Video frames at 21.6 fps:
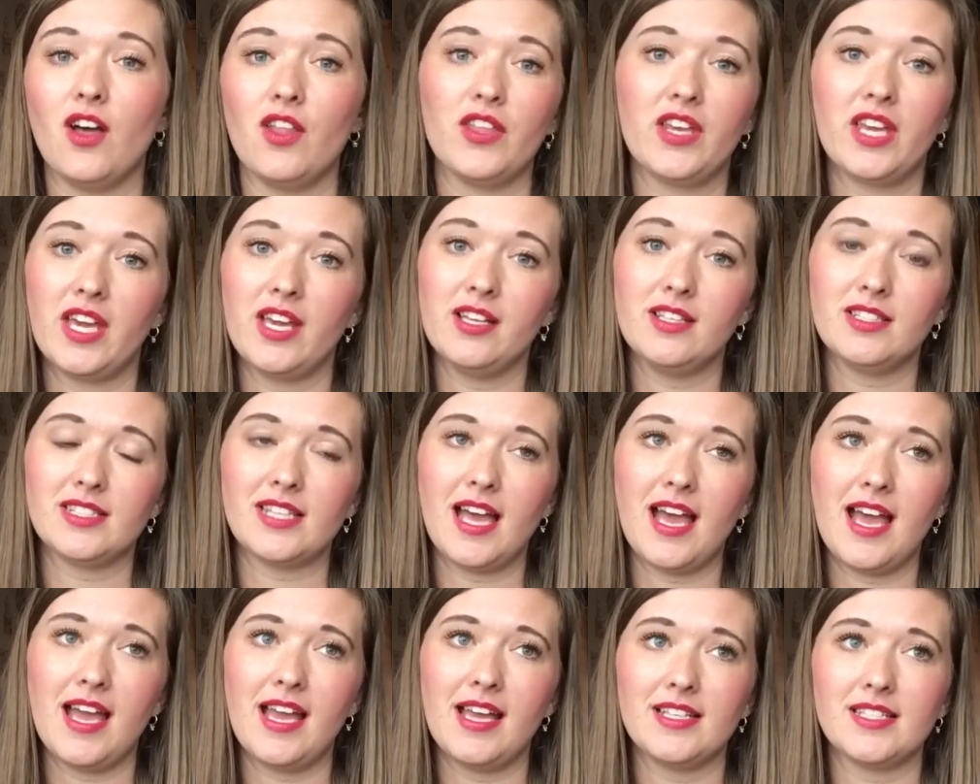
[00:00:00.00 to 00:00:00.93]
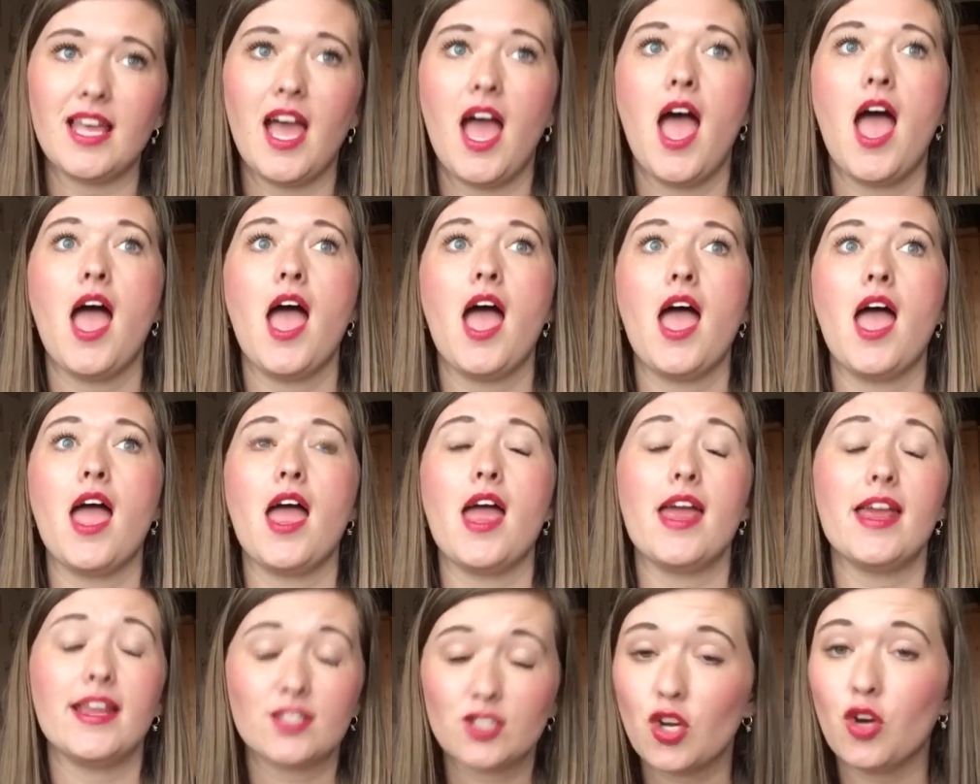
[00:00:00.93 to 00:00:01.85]
or the girl's size,
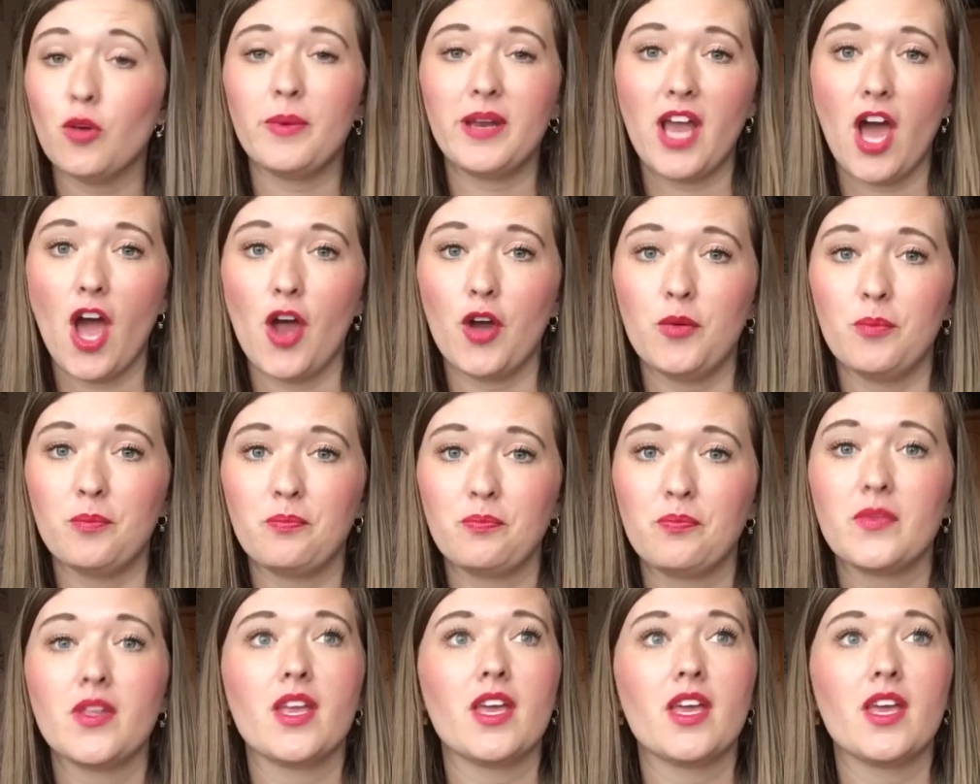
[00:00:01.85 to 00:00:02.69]
it's coming home.